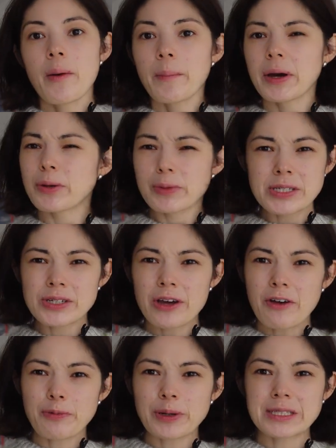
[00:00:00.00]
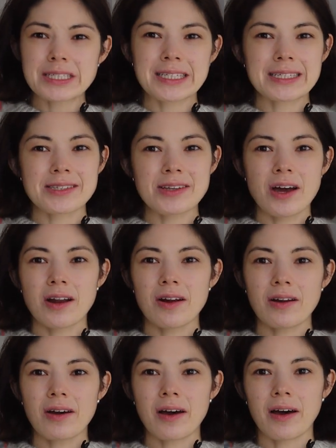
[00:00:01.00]
but risograph printing is not
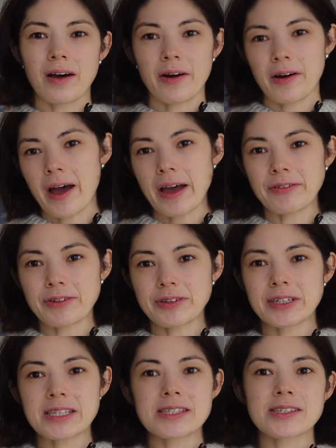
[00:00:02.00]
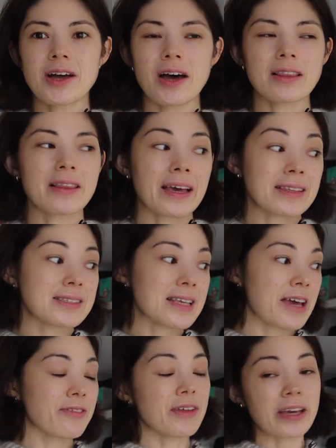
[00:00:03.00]
archival and it's not light
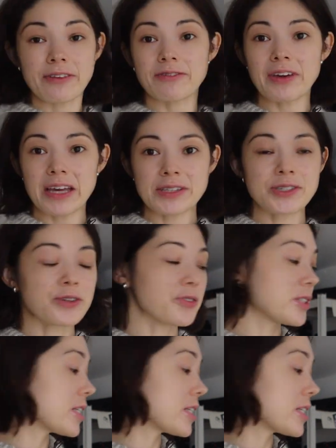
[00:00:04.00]
safe, like it fades over